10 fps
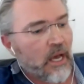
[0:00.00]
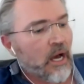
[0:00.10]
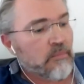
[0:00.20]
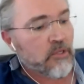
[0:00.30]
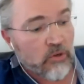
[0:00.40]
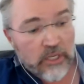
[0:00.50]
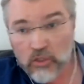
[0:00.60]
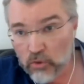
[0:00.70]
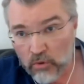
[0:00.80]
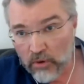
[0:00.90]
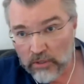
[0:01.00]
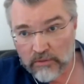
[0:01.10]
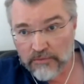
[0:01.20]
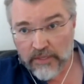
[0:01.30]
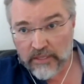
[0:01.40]
You can do
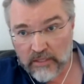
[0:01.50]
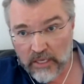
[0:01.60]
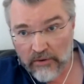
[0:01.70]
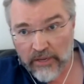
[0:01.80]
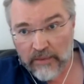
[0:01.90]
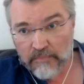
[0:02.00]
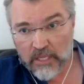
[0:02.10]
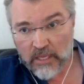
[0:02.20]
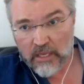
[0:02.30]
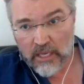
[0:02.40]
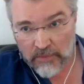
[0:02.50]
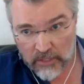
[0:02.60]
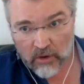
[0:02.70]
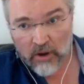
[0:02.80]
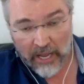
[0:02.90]
quantum field theory, even
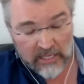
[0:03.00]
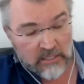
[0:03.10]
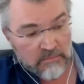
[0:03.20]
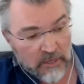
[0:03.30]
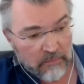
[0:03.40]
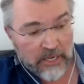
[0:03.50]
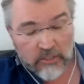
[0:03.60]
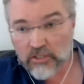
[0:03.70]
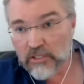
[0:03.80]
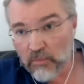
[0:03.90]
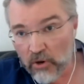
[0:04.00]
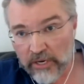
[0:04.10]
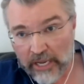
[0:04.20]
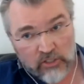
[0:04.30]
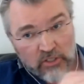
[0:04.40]
though Heisenberg picture is more
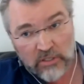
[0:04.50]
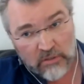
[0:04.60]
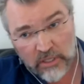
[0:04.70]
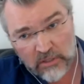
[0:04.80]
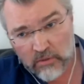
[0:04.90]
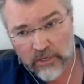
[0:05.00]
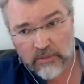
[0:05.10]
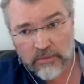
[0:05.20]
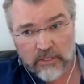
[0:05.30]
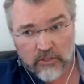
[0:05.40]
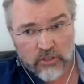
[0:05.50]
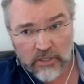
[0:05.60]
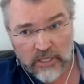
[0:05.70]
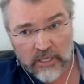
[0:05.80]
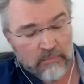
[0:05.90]
natural, you can do it with the
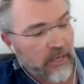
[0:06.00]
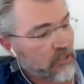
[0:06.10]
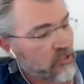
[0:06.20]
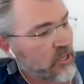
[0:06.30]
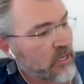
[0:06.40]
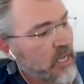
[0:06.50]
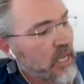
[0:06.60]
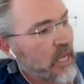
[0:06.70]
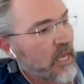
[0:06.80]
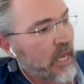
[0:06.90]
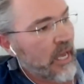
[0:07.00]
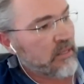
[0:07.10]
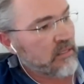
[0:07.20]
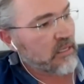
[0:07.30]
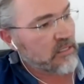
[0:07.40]
Schrödinger picture,
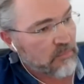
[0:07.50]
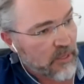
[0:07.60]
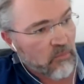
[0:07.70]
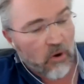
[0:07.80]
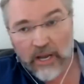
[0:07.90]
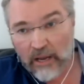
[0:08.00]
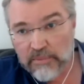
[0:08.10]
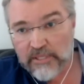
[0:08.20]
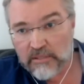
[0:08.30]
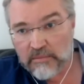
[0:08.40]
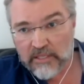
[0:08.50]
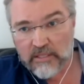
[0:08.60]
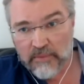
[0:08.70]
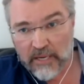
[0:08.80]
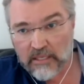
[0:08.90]
and it's a bit more cumbersome
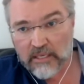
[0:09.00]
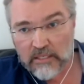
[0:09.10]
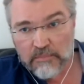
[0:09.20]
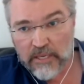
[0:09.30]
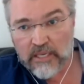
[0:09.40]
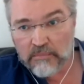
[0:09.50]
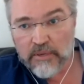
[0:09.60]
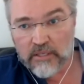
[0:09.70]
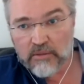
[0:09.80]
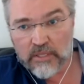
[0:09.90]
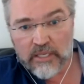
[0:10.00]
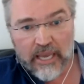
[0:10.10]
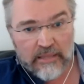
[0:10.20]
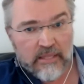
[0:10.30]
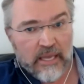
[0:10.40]
mathematically speaking, but you will
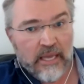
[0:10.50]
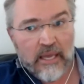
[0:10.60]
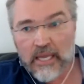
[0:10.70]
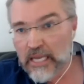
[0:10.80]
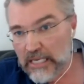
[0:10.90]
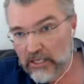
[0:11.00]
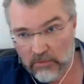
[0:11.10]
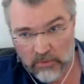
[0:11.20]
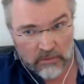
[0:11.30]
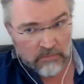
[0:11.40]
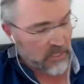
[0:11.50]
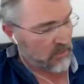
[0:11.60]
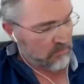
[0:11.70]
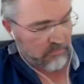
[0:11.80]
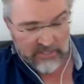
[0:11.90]
get there. You will
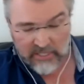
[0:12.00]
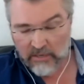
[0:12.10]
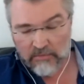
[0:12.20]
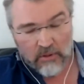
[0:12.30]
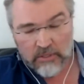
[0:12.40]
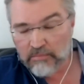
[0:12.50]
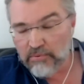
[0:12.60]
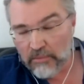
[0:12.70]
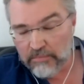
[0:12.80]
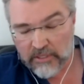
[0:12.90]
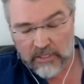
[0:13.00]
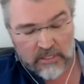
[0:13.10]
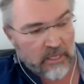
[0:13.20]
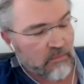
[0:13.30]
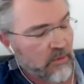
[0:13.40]
preserve all the
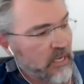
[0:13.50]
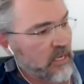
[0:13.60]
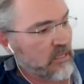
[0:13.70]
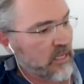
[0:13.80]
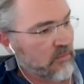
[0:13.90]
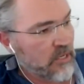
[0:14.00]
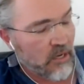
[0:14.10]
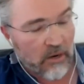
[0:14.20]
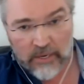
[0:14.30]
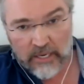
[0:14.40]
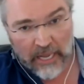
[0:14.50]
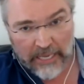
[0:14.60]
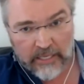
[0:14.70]
properties that we know and like.